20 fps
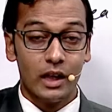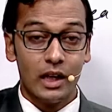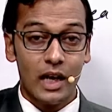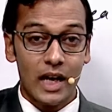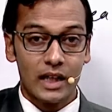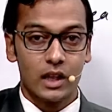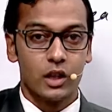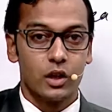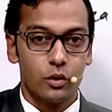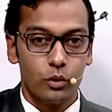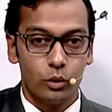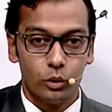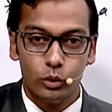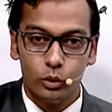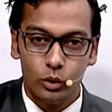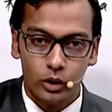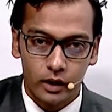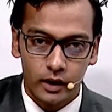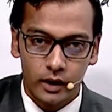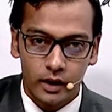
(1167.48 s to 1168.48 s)
asked to
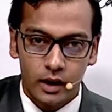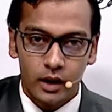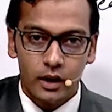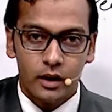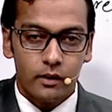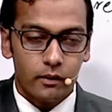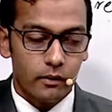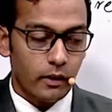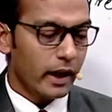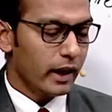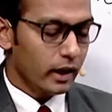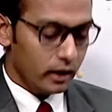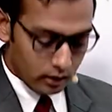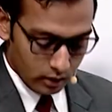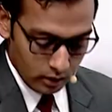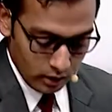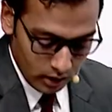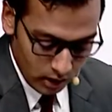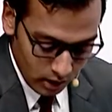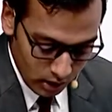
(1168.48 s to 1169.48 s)
find
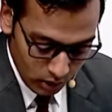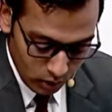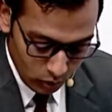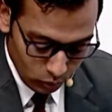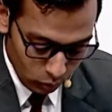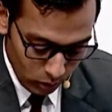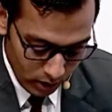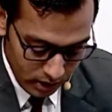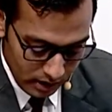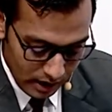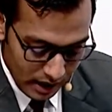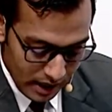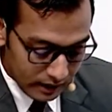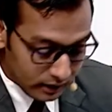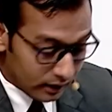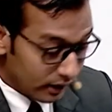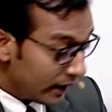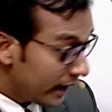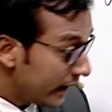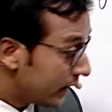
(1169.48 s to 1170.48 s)
what are the
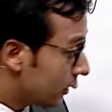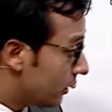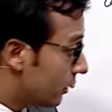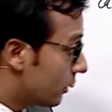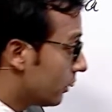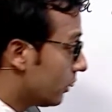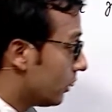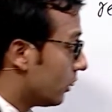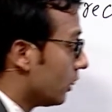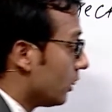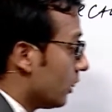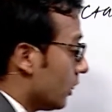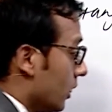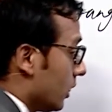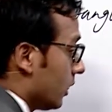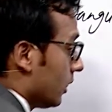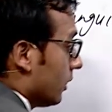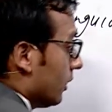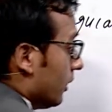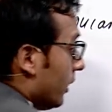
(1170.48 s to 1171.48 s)
lengths.
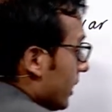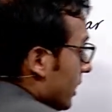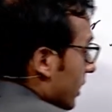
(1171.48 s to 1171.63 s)
This